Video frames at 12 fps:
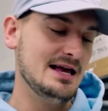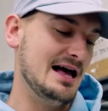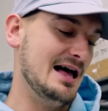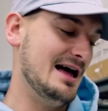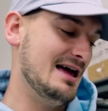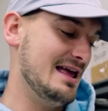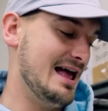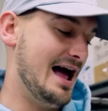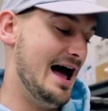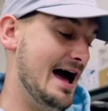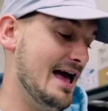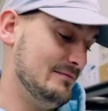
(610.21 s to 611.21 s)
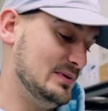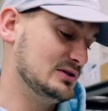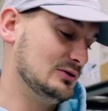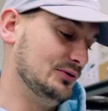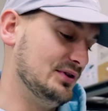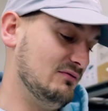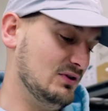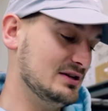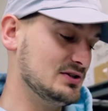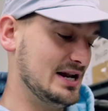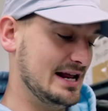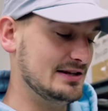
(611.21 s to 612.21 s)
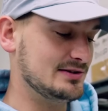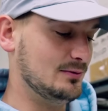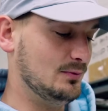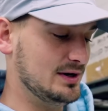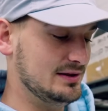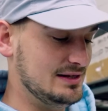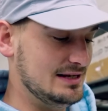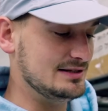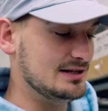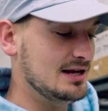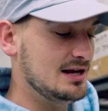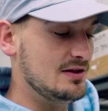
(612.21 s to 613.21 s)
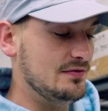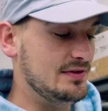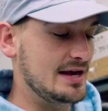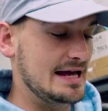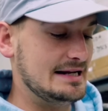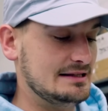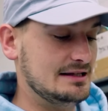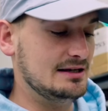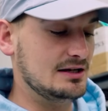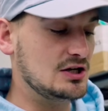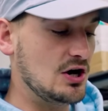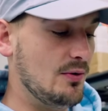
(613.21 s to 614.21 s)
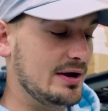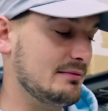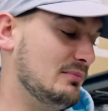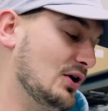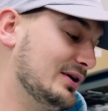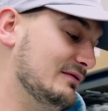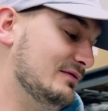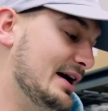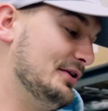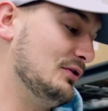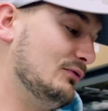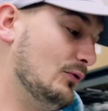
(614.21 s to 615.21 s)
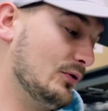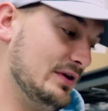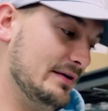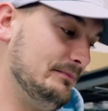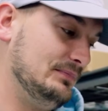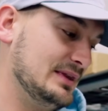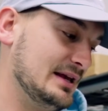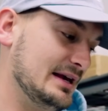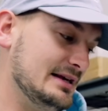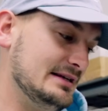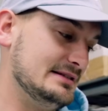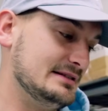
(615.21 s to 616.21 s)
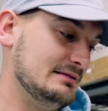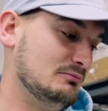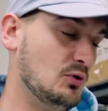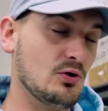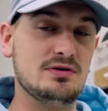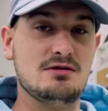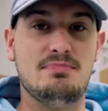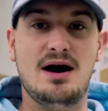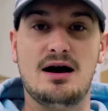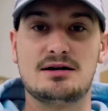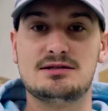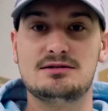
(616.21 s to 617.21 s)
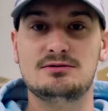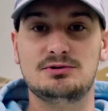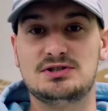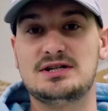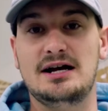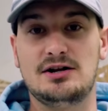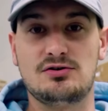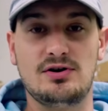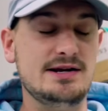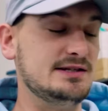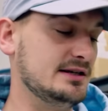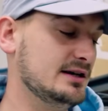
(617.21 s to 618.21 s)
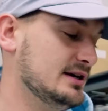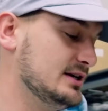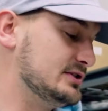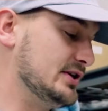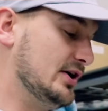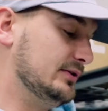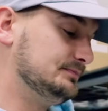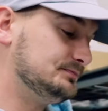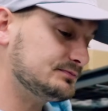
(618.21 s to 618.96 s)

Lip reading: I have been told that if you get your hands on one of these, that the going market value for them is more than the box, which is kind of crazy. So